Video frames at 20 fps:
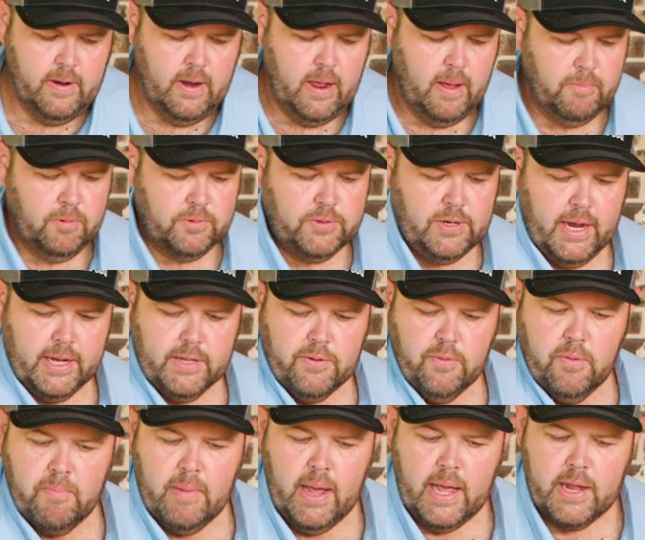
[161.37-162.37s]
Now I'm gonna take
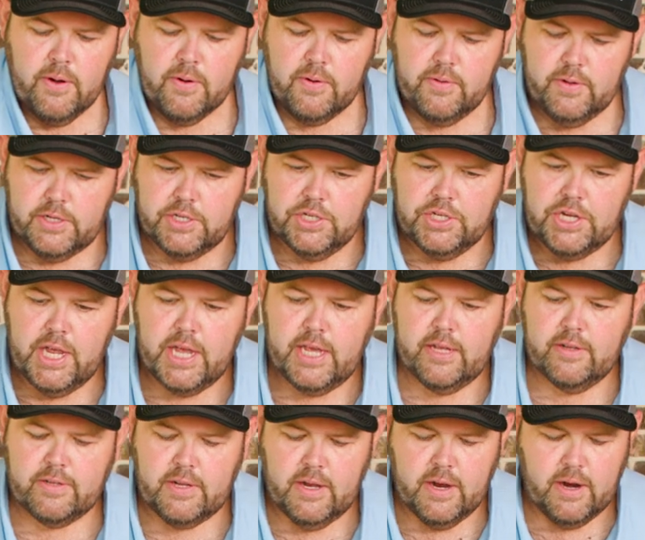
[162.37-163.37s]
the remainder of this
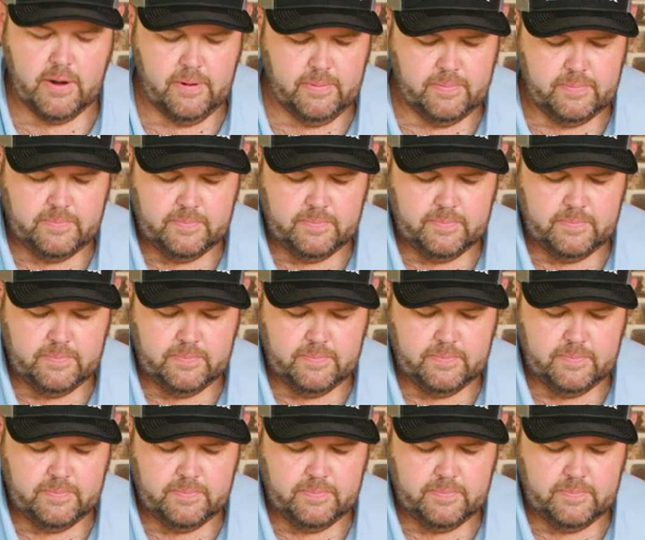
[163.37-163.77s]
cheese here,